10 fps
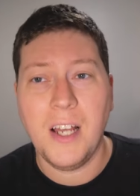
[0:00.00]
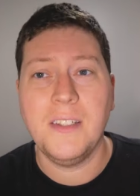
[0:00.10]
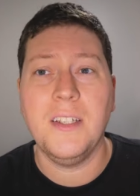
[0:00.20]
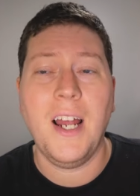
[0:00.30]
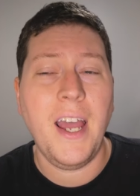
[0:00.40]

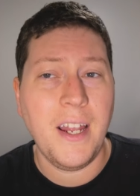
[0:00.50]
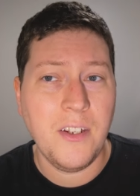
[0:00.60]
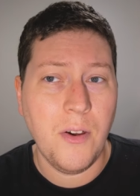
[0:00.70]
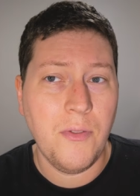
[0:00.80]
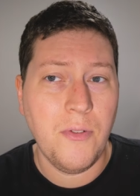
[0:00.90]
consulate I had
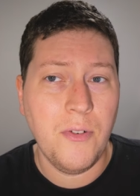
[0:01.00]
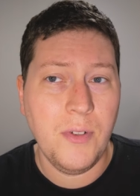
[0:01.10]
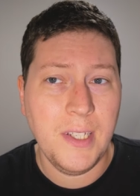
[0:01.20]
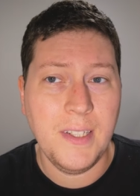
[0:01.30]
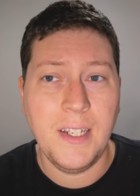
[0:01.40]
to go
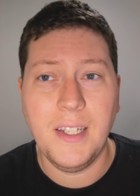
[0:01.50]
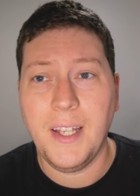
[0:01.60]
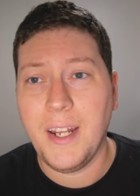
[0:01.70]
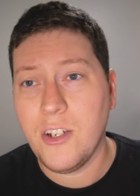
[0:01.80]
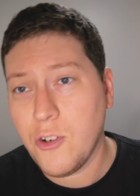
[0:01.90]
through is in
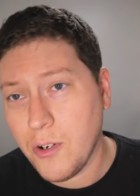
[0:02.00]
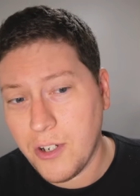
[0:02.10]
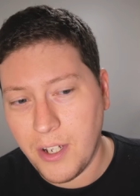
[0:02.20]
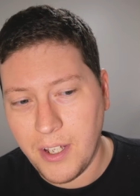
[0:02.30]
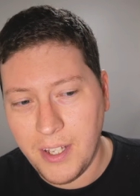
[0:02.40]
Atlanta,
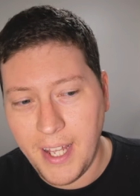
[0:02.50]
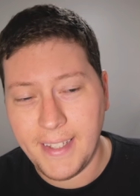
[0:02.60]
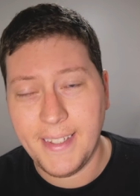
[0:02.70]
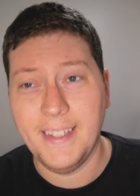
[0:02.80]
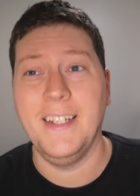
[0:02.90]
Georgia, and
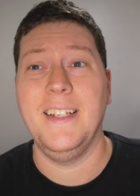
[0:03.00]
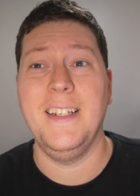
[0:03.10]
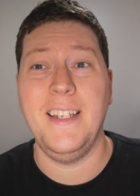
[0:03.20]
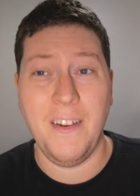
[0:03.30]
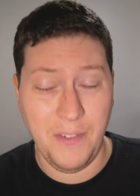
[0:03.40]
that's
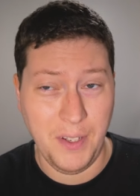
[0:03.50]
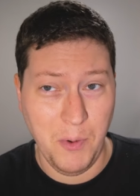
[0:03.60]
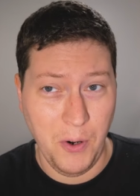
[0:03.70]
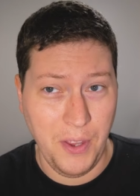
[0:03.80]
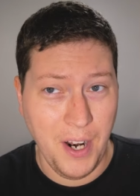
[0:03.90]
definitely
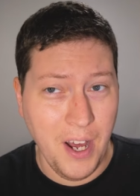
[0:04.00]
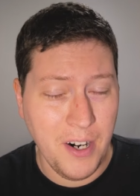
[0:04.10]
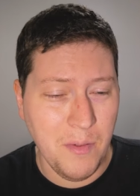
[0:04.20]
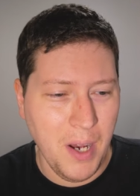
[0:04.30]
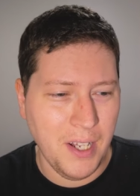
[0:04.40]
more than one
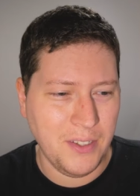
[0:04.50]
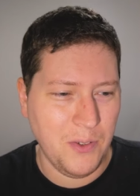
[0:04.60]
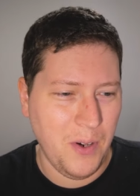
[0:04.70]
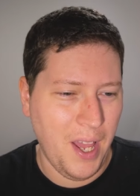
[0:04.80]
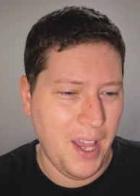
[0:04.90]
hundred miles
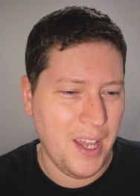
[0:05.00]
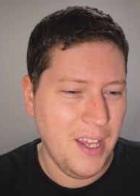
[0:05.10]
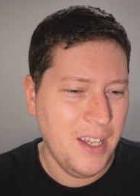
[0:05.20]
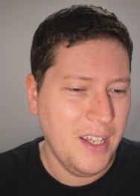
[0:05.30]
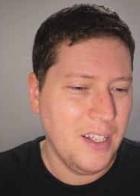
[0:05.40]
away.
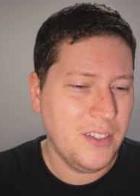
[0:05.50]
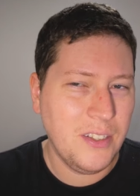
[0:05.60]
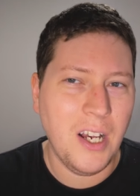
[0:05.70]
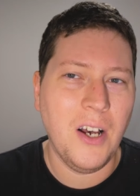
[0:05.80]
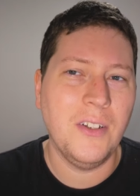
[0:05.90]

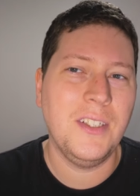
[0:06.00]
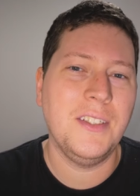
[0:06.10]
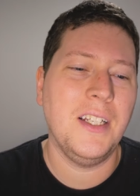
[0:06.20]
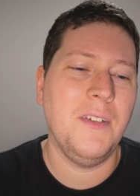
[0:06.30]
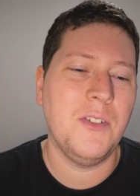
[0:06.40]
So
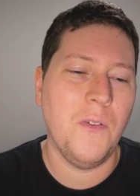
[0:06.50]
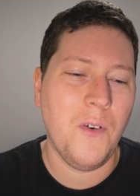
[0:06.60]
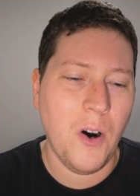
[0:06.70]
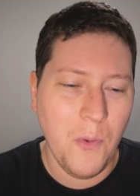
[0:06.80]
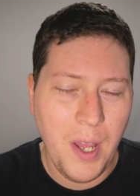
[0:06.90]
since I live so
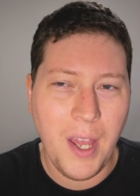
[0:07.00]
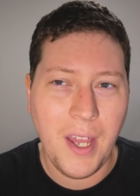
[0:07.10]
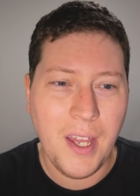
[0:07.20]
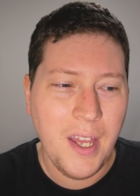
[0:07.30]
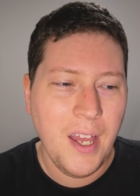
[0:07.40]
far
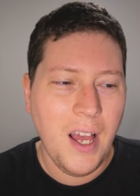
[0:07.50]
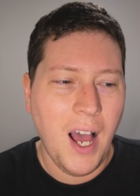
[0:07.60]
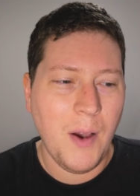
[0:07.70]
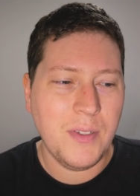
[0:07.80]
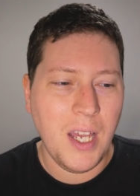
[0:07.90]
away,
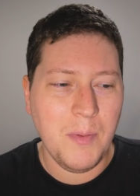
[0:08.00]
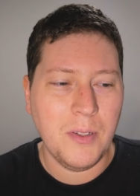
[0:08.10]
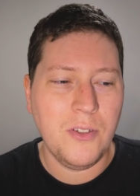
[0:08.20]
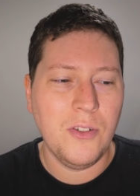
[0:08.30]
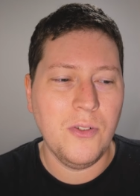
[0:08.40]
I was
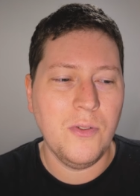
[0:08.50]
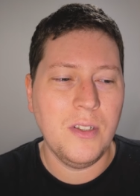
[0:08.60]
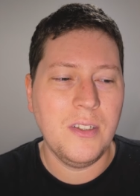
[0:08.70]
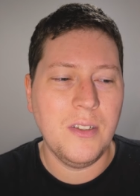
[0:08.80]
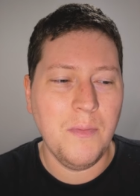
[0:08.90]
able to
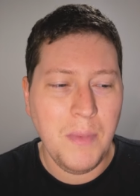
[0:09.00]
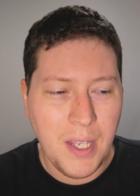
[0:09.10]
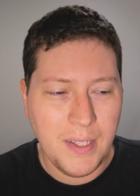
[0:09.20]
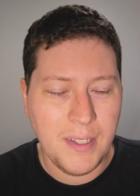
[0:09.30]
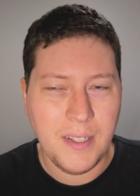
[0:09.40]

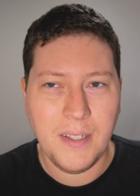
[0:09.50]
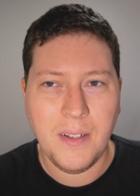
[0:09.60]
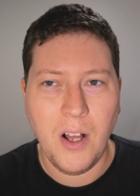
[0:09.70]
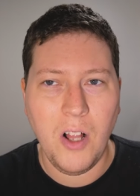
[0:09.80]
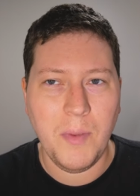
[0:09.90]
submit
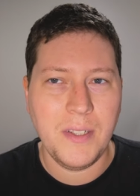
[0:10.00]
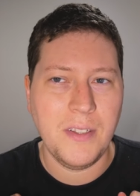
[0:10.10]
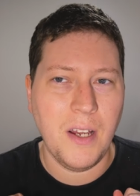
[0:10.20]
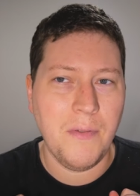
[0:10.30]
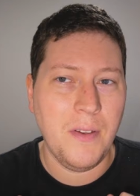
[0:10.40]
all my
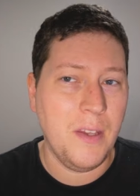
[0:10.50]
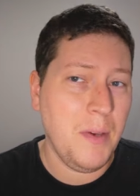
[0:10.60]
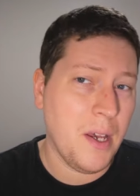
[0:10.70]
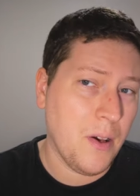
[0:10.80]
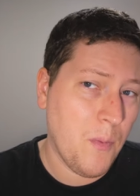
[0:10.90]
stuff in the
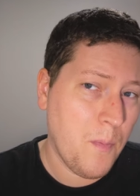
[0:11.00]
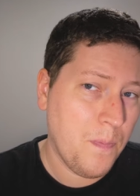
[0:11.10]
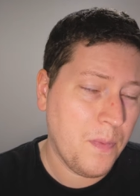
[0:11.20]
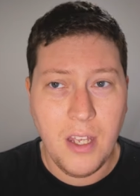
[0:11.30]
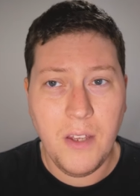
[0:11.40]
mail.
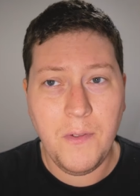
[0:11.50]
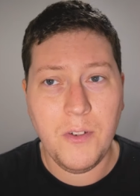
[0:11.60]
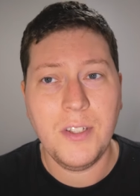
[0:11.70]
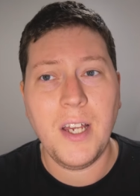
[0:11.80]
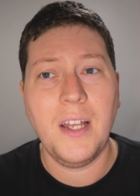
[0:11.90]
If you
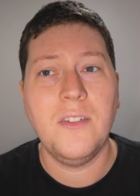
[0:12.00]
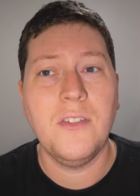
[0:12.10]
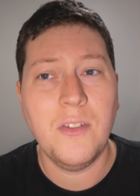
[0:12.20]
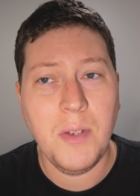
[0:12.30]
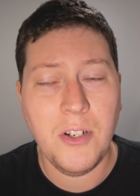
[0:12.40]
decide to
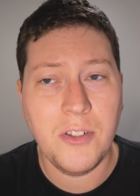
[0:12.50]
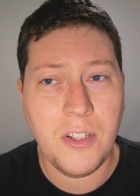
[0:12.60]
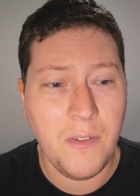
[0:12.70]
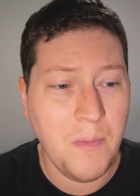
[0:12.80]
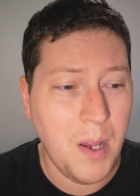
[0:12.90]
submit your
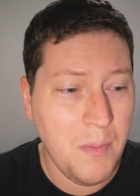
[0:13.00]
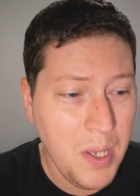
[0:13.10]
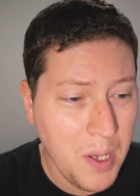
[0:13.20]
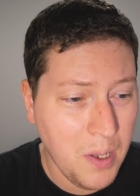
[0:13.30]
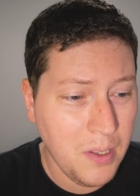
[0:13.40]
stuff by
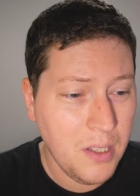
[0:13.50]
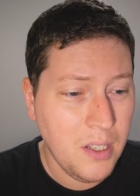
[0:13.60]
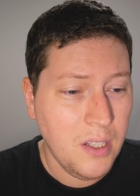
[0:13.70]
mail,